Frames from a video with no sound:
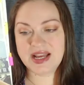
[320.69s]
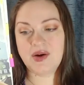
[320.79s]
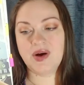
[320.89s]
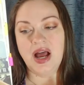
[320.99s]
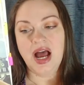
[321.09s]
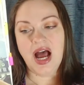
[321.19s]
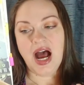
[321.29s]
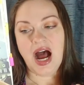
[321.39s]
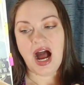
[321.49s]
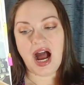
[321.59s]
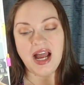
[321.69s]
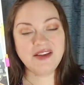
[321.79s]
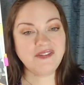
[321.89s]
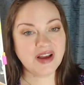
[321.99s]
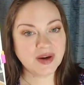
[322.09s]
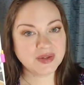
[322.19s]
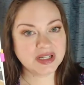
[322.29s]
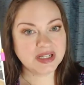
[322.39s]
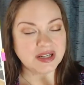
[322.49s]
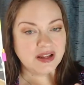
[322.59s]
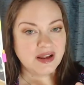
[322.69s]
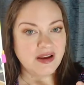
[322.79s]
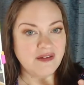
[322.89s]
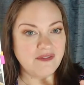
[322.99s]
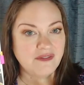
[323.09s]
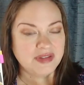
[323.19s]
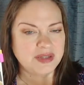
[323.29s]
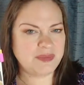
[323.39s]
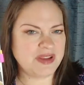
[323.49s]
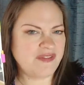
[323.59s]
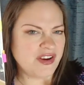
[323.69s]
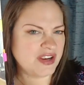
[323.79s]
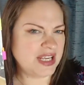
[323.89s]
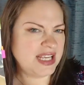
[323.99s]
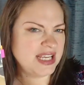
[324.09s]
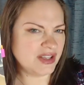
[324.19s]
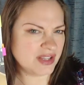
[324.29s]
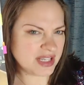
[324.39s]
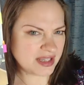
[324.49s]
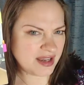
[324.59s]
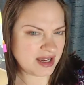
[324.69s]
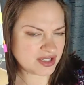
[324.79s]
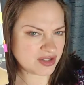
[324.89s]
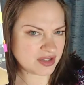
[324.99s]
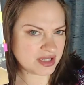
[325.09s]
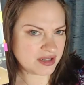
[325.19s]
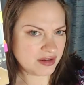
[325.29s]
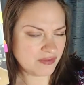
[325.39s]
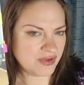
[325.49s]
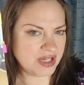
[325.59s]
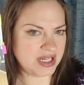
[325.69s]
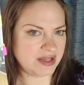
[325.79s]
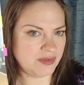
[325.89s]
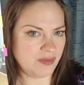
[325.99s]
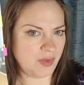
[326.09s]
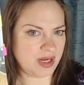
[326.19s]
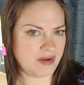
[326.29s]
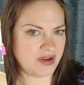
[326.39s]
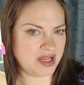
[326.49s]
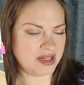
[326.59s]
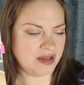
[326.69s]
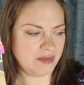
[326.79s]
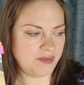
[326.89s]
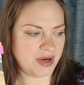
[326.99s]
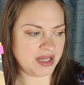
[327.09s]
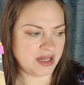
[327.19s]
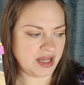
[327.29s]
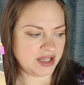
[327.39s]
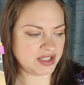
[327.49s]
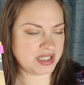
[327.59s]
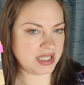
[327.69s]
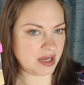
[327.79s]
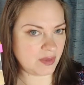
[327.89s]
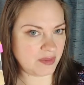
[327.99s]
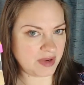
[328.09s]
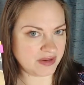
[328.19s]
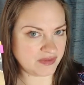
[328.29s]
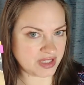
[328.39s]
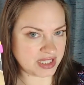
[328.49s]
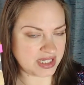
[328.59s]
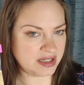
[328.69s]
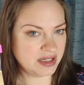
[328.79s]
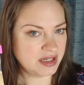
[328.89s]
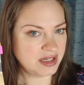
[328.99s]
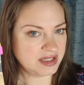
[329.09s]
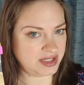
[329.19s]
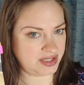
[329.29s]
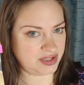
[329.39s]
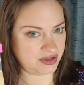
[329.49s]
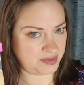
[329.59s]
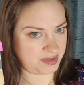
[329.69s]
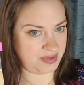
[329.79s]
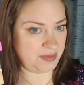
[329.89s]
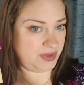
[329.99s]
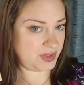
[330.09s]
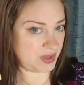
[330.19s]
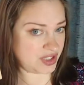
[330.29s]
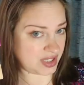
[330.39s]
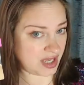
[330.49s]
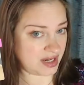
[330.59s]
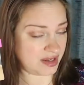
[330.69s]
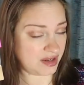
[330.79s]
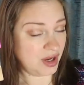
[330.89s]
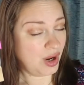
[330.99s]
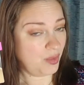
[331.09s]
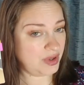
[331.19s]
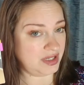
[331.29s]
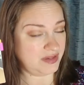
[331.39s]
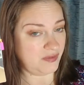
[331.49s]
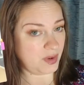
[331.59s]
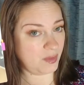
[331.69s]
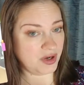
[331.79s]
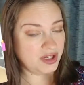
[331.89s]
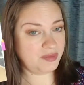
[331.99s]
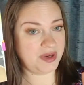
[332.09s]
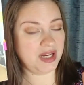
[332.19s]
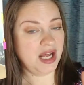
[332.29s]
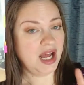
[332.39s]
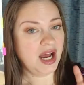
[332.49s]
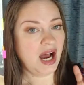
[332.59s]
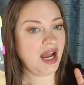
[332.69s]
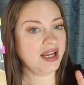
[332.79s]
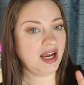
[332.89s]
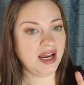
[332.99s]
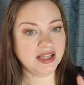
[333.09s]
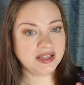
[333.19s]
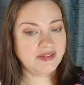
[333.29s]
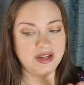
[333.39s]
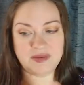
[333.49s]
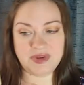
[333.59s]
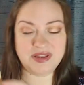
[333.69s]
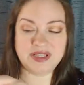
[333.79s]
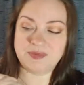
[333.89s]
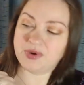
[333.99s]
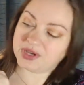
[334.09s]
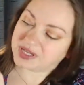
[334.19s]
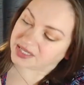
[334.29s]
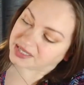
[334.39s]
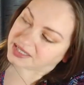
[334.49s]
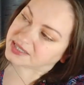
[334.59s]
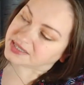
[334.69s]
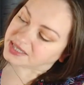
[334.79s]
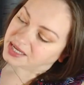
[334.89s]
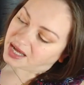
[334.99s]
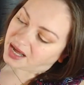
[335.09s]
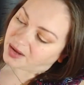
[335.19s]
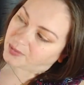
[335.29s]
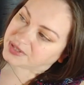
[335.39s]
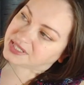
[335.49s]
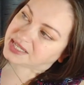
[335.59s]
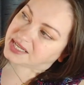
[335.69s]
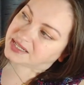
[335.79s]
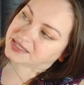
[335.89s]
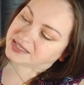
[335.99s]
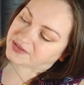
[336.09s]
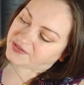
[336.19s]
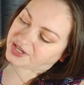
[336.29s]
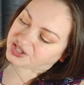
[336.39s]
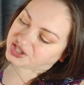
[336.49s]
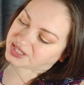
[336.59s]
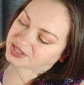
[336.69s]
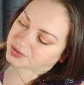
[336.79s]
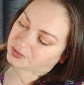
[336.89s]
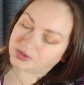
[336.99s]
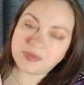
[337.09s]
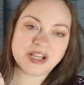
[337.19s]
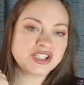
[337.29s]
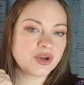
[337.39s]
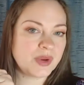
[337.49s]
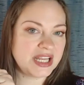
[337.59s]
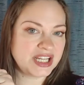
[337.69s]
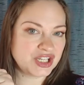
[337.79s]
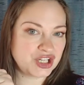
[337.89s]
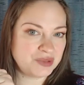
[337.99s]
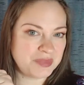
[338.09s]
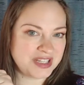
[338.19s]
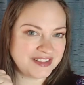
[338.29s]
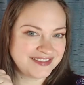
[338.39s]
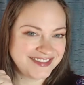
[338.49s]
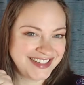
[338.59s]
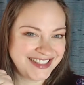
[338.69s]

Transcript: Now, I found it to be very healing, actually, reading what I read, but I could see how it might really disturb some people. So I just kind of wanted to forewarn you, but I highly recommend this book. It is, uh, once again, it's The Finishing School by Joanna Goodman.